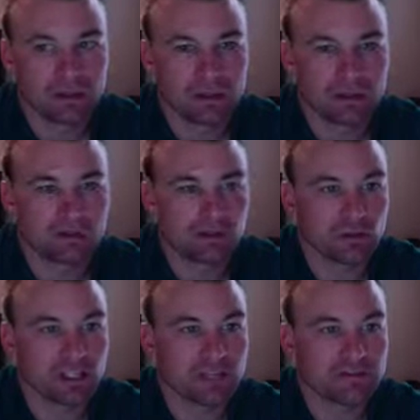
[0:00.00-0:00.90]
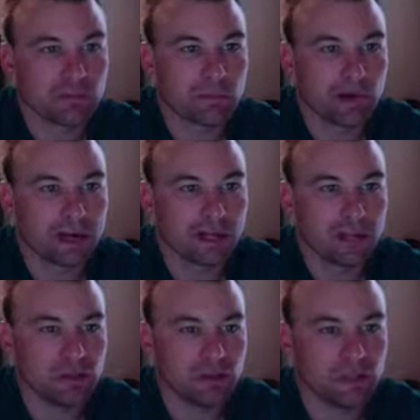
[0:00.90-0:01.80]
So if you're looking for brand
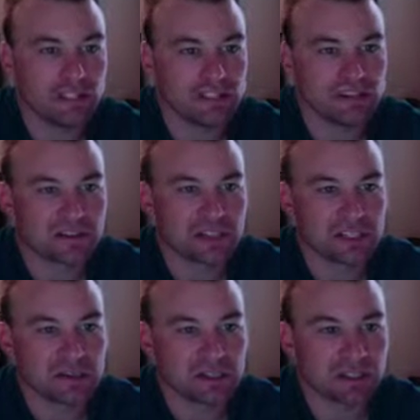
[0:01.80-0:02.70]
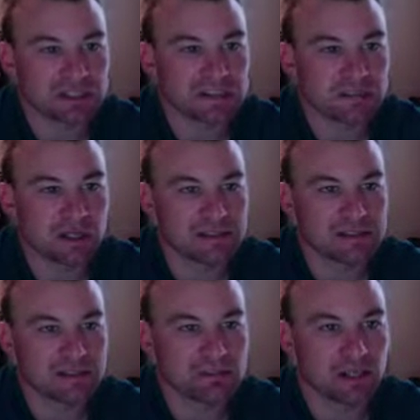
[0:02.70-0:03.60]
new, it doesn't look like you can customize
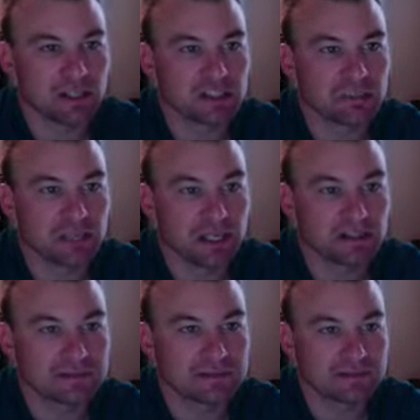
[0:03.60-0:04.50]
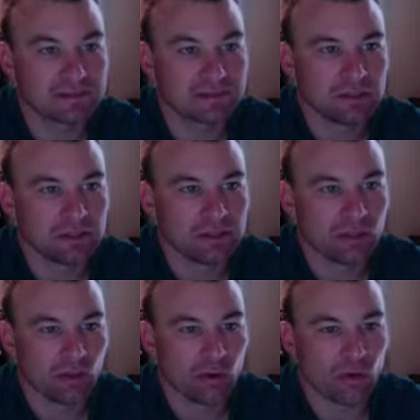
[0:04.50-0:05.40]
this much, but
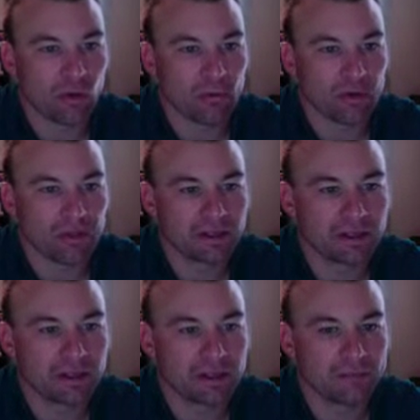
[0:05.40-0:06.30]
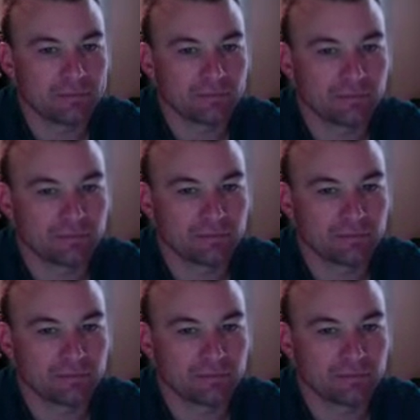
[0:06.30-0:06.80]
the home um,